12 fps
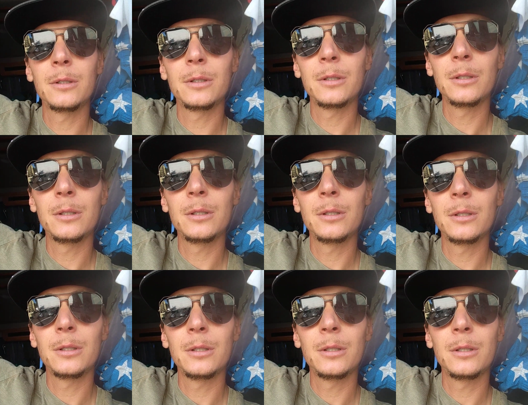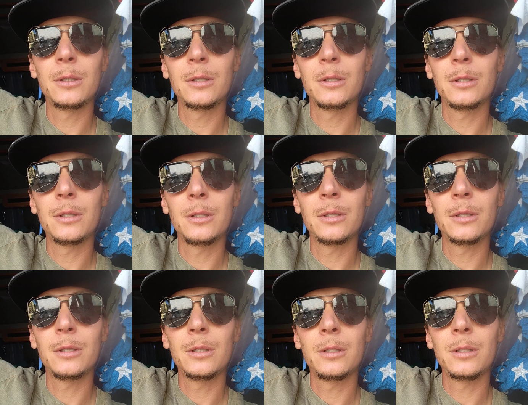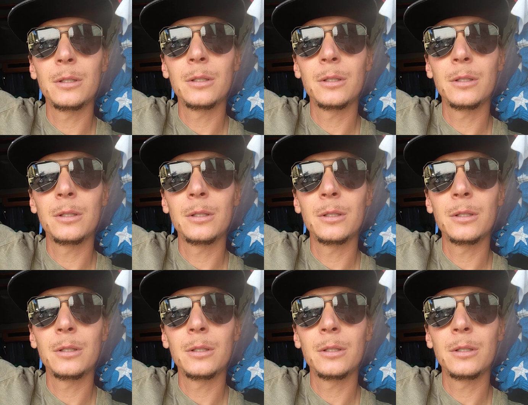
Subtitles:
Nothing is said.